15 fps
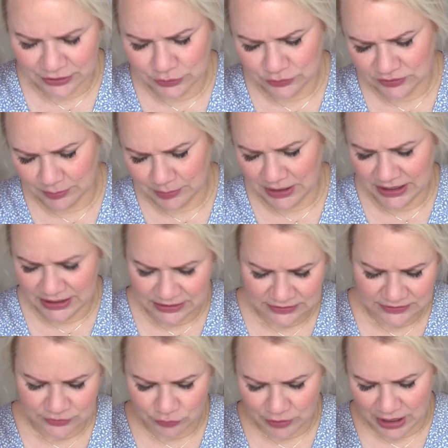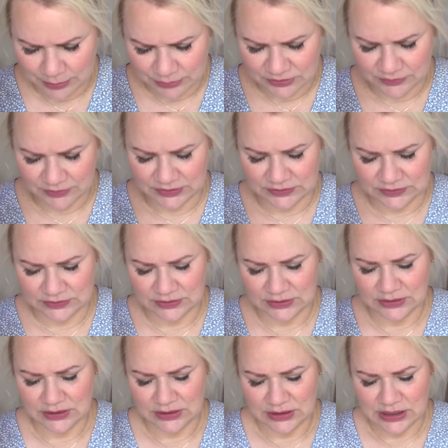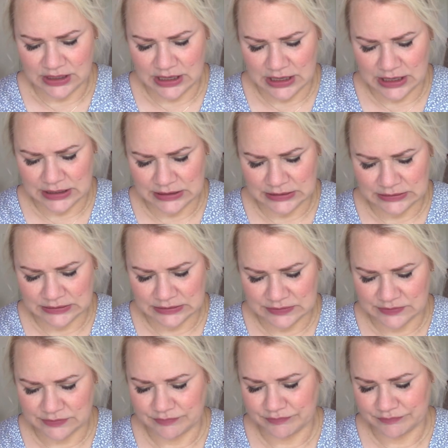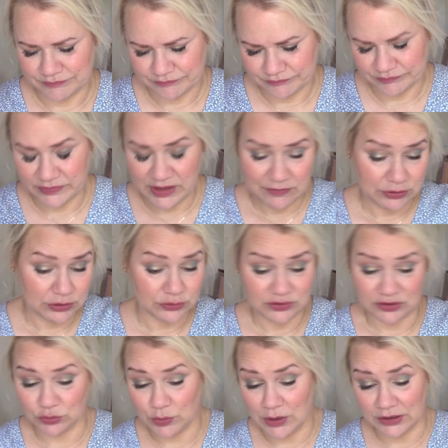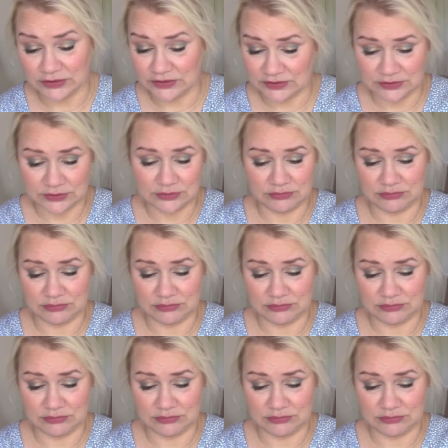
up 8 grams of it, and have I used it twice.